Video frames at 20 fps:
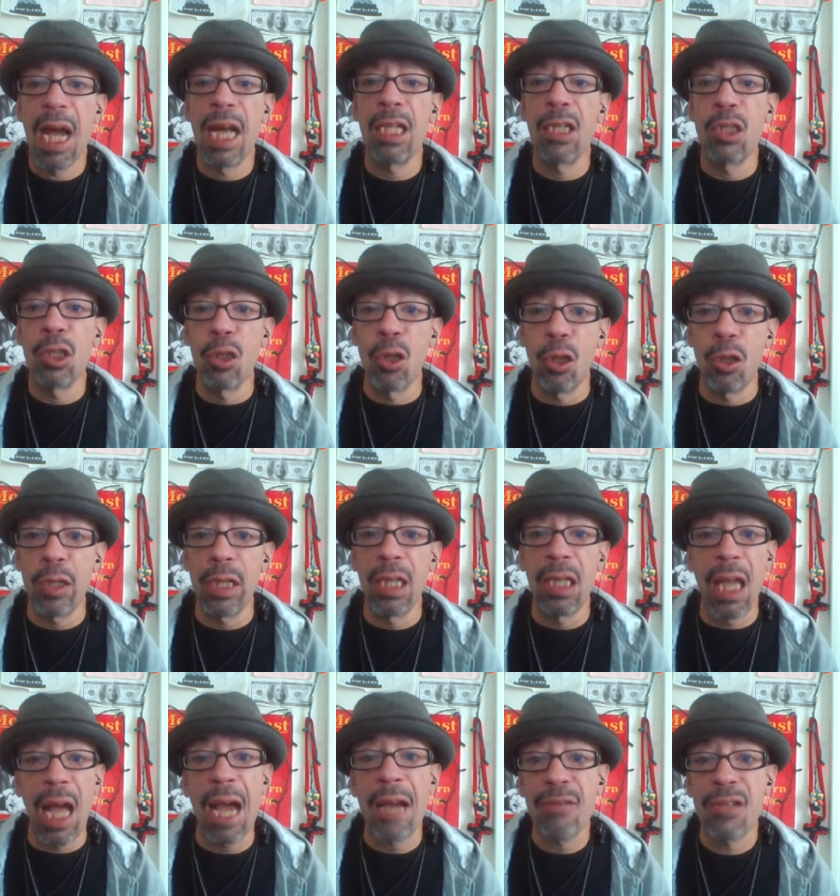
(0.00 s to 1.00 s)
and
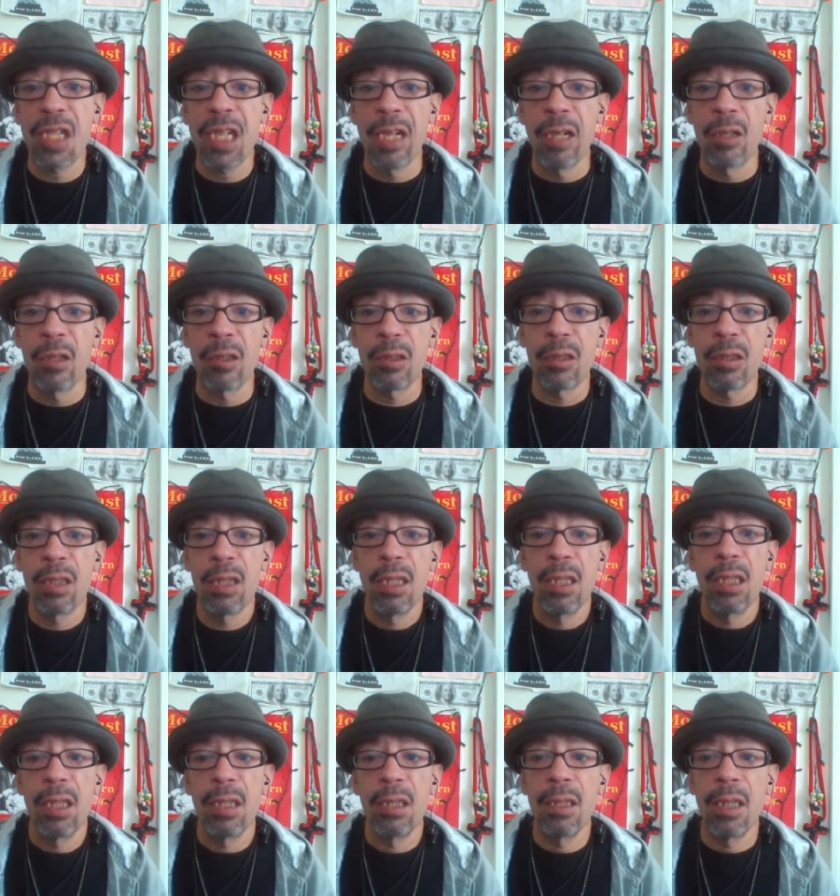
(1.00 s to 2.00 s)
learning life skills
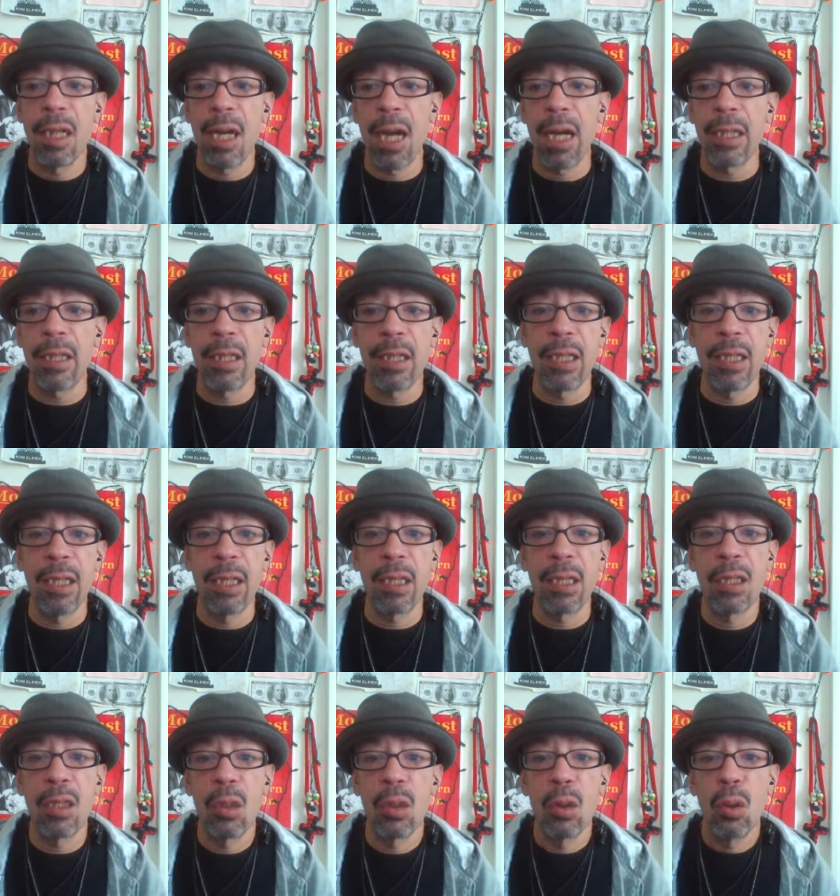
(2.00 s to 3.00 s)
that I
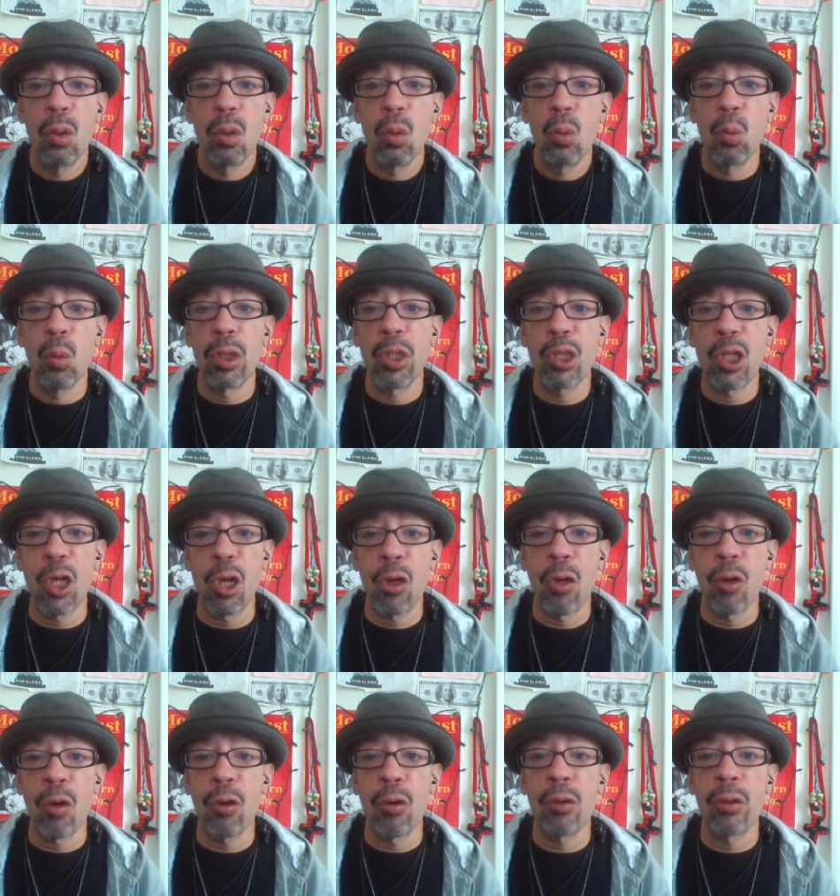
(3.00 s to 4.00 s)
think would
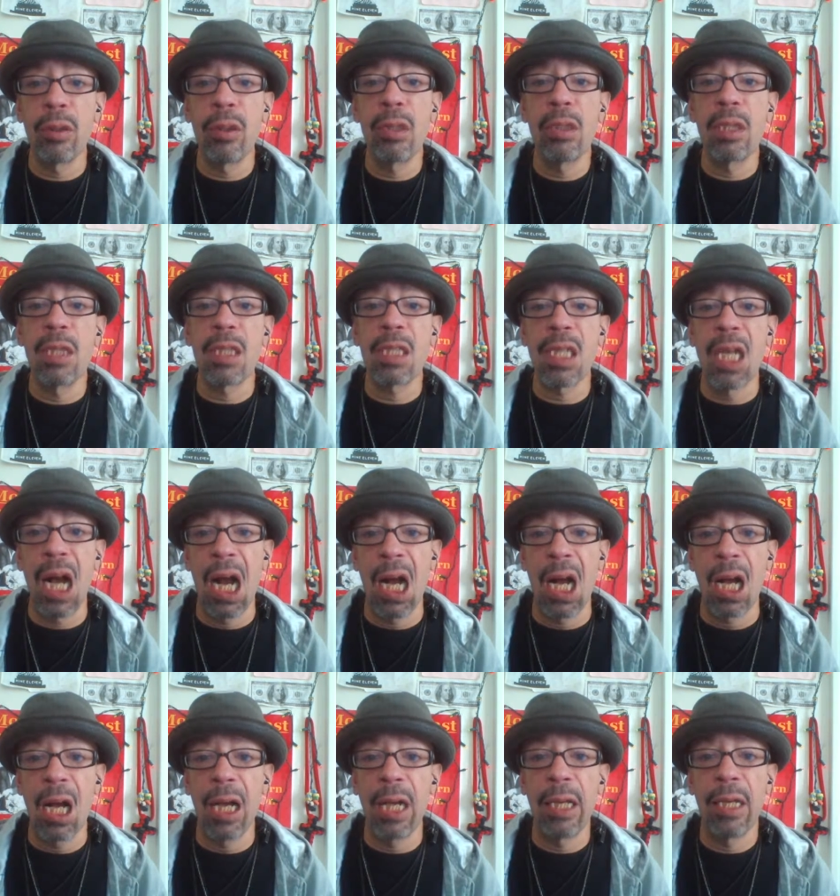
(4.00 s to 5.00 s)
turn the
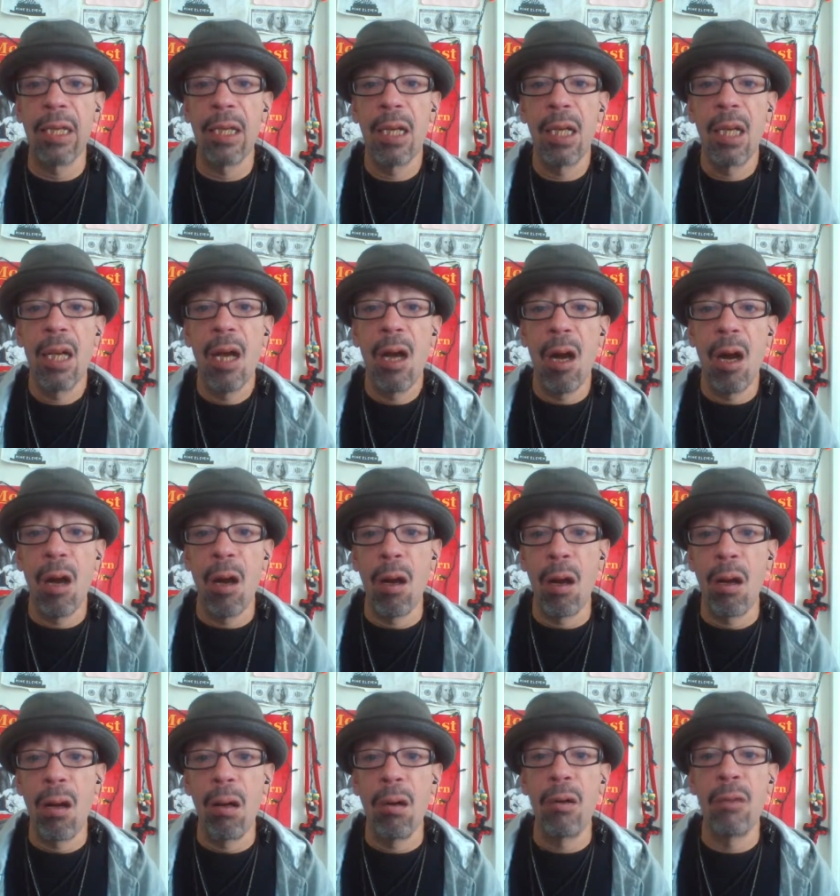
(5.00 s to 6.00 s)
tide
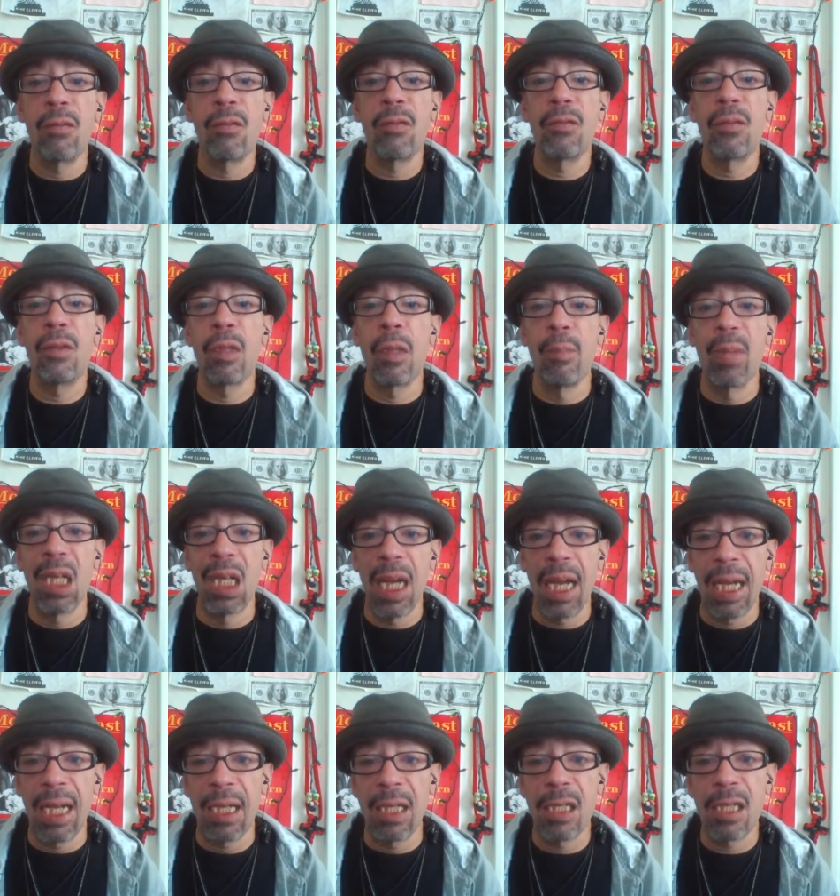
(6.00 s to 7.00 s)
of the
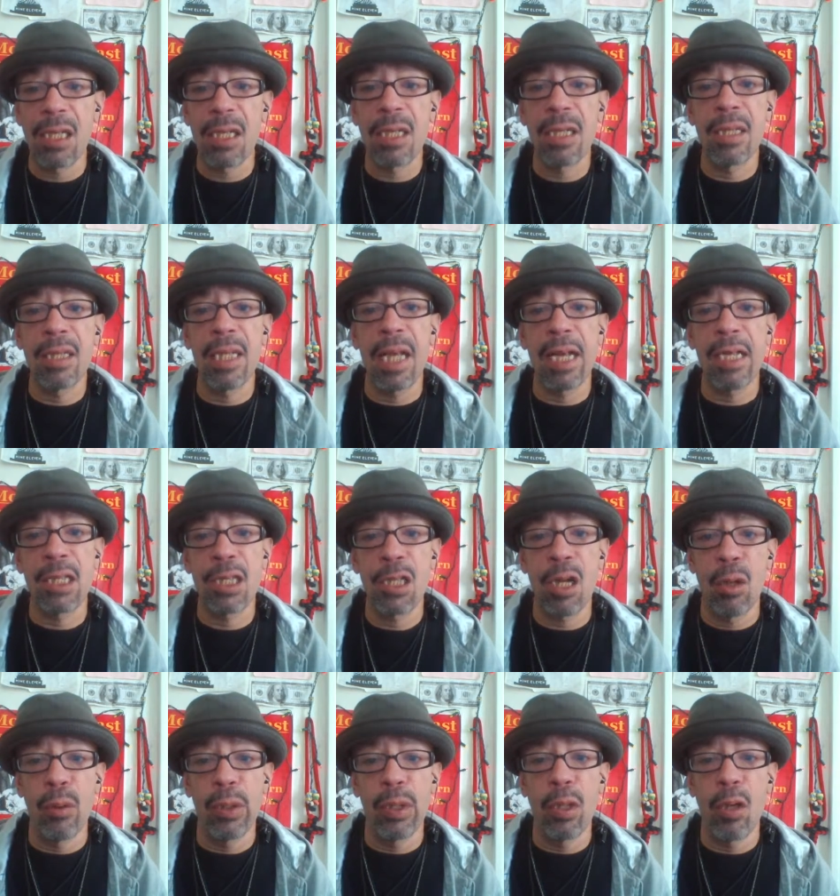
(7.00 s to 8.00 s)
malaise that is
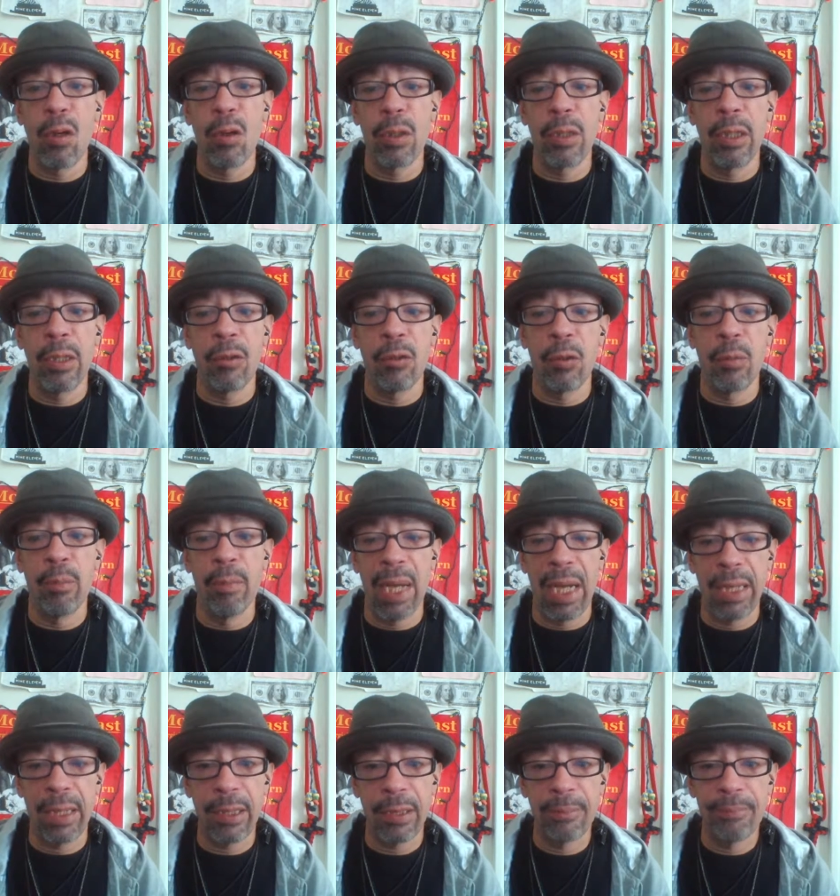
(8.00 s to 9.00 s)
going on here in
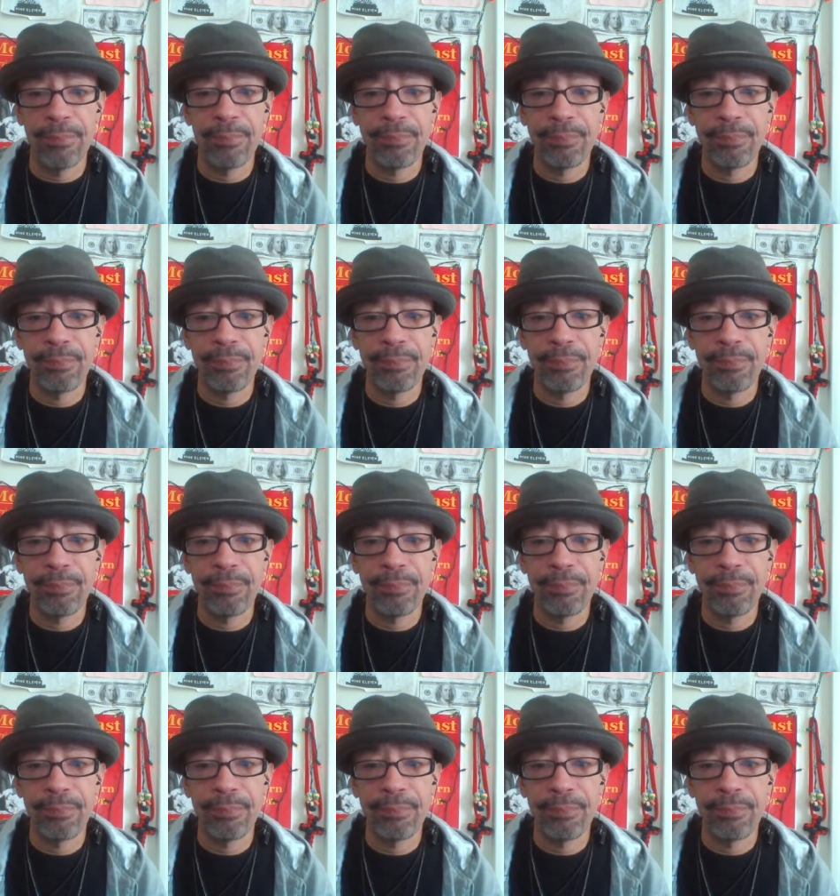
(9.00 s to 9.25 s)
Macon.